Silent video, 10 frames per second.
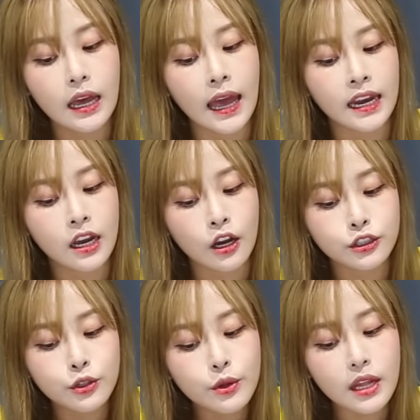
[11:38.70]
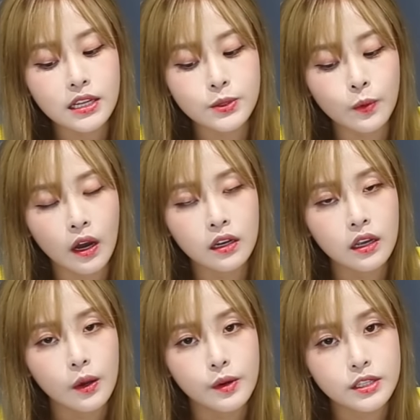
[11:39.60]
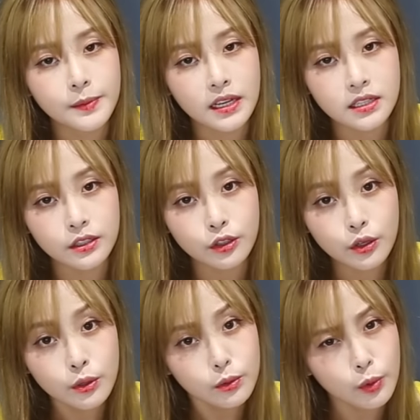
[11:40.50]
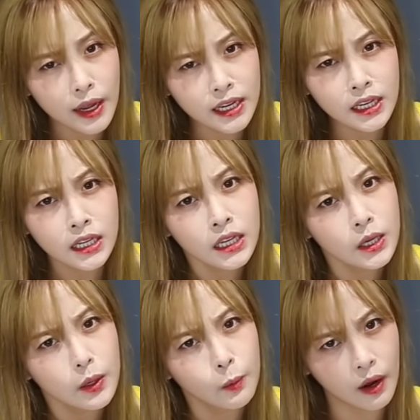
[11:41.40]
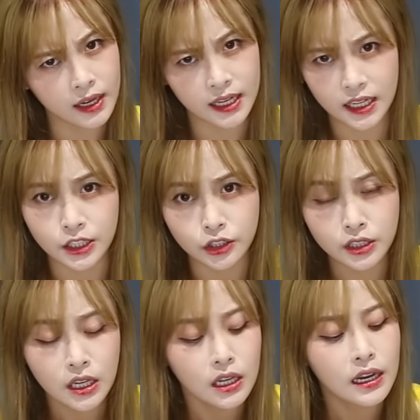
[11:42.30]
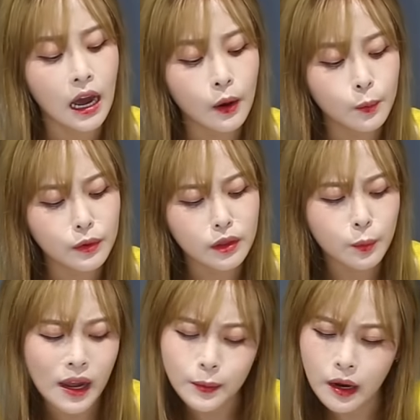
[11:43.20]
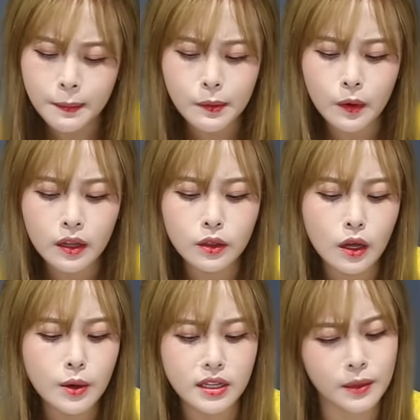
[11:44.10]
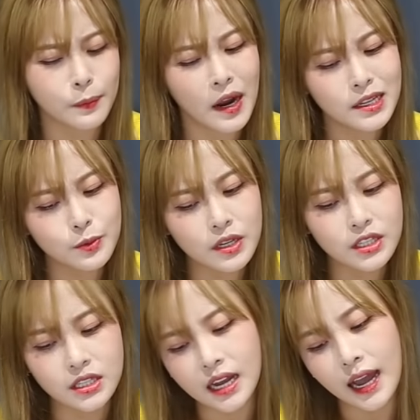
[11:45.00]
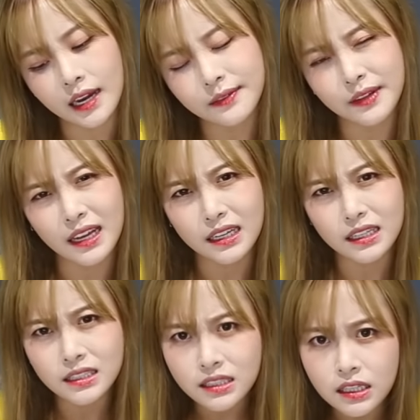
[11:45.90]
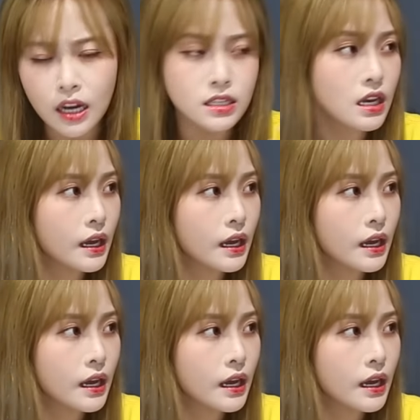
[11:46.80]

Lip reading: and it costs 2,000 won, which makes it 21 each. Now with the White Rabbit one though, the price range is kind of like, because